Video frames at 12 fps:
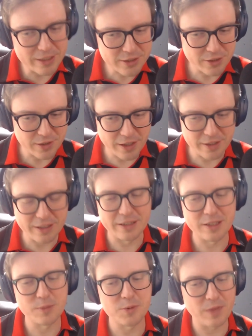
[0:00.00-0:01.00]
latter there
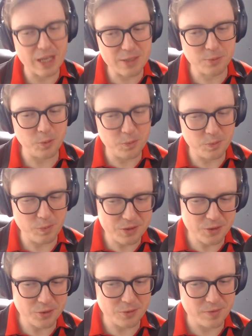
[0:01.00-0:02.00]
in terms of that's what
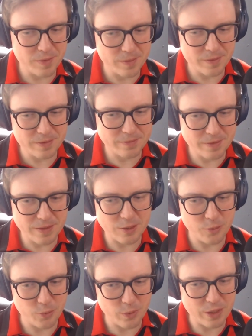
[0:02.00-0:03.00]
we sort of
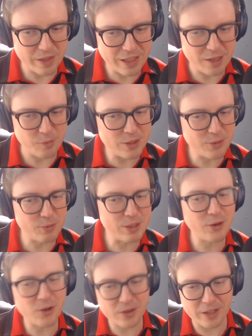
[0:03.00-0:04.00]
we like, and
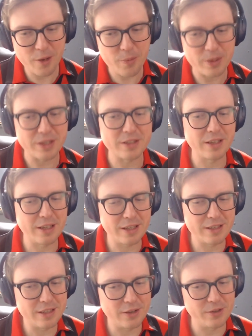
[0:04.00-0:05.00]
we talk that up in
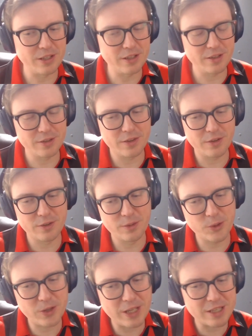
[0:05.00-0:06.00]
it on
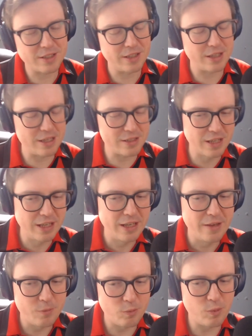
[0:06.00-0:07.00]
the podcast, and
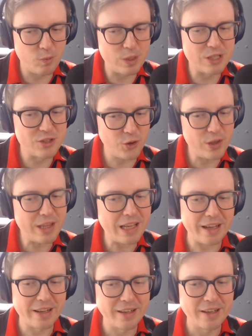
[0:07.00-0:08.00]
we enjoy
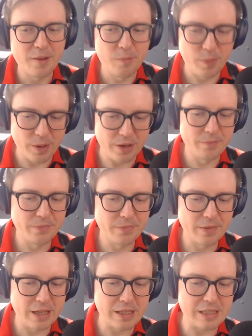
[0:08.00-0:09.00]
that, but
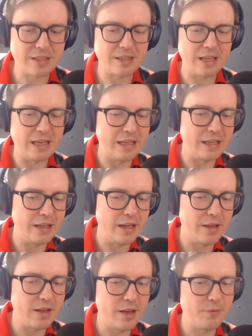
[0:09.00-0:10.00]
it's
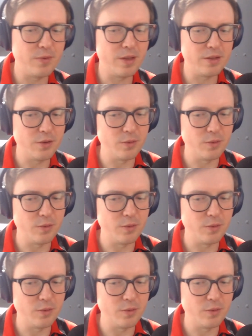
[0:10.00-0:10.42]
if